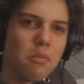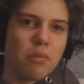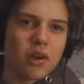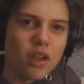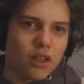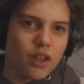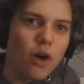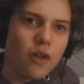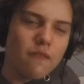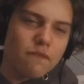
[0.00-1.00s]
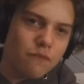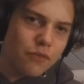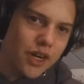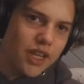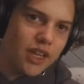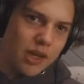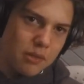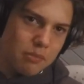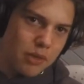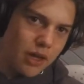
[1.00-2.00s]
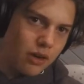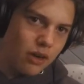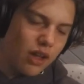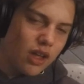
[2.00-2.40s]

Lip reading: but a lot freaking better.